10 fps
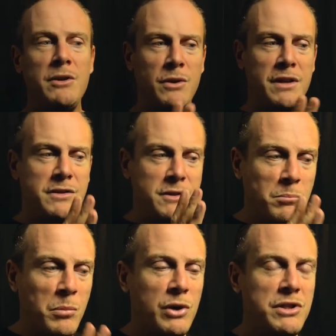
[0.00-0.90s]
So this is a
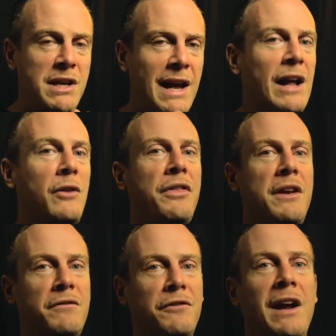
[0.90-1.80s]
much
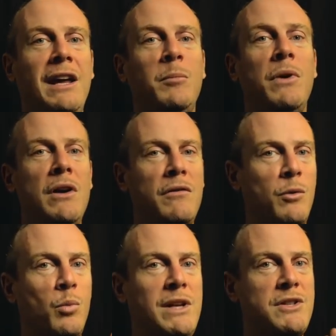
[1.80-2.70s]
healthier frame
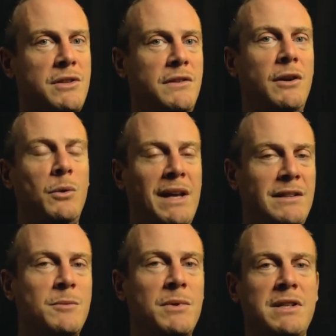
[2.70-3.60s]
from which to do
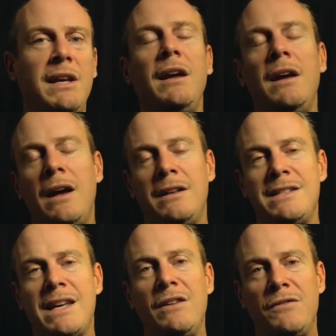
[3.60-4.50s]
intimacy and
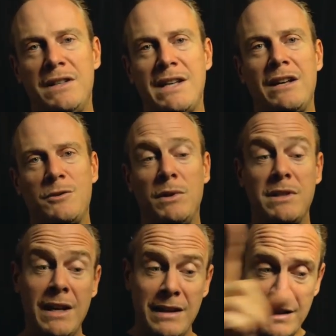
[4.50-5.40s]
safe attachment.
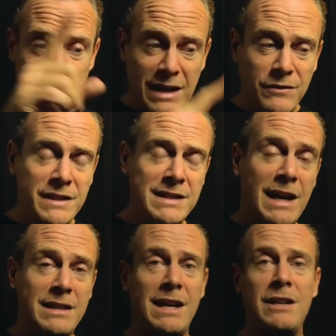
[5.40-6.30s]
That safe at
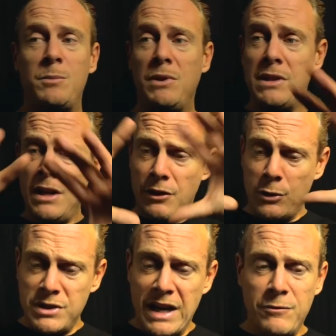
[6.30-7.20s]
attachment,
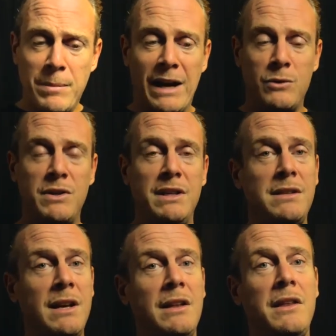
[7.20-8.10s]
those safe
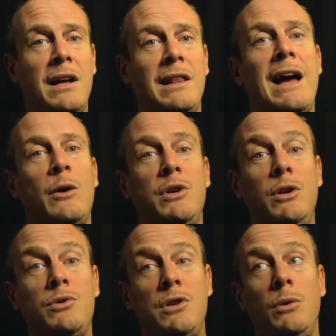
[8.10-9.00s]
boundaries that allow
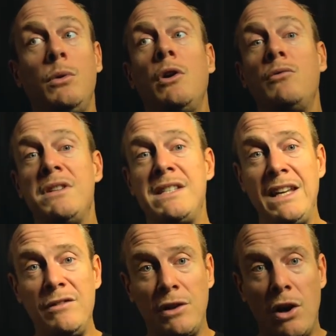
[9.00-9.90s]
you to
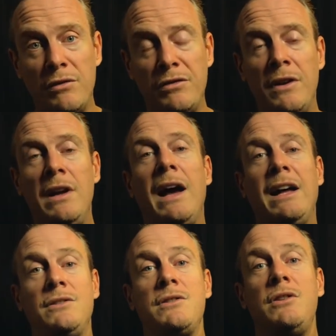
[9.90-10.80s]
receive love
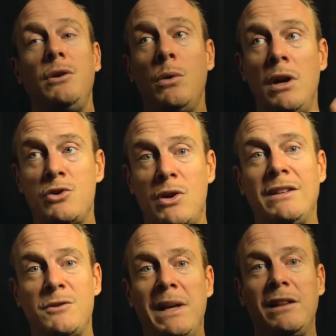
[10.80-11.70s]
and to
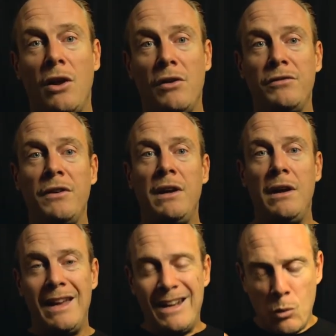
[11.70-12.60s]
transmit love
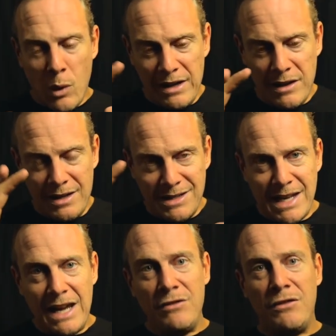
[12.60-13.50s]
in a way that is
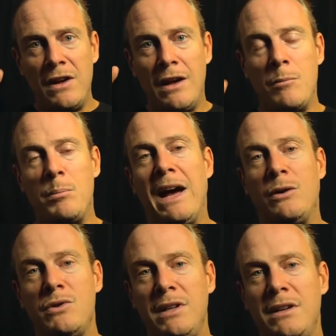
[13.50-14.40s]
safe and
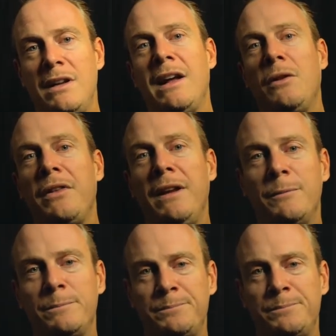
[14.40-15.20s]
boundaried and healthy.